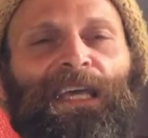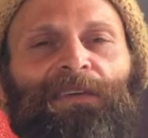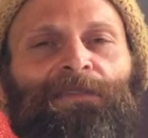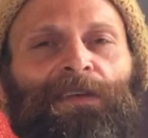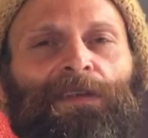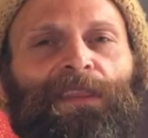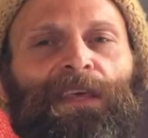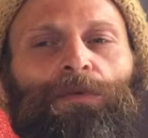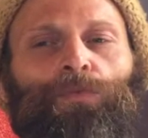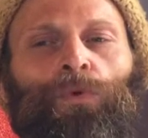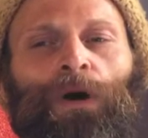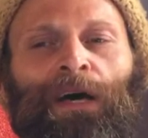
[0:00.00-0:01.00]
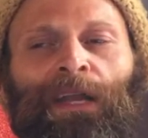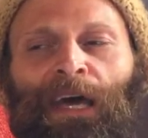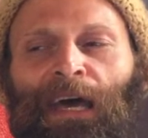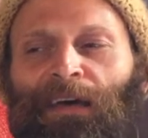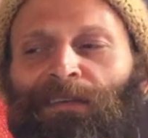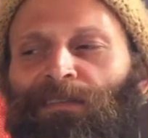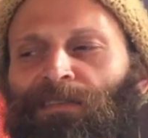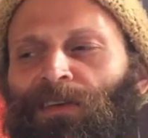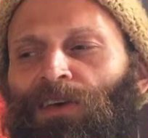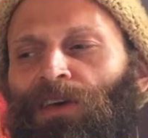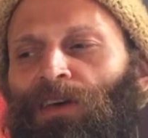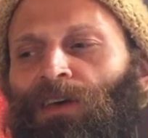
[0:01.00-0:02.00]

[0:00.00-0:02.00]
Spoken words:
Even that one has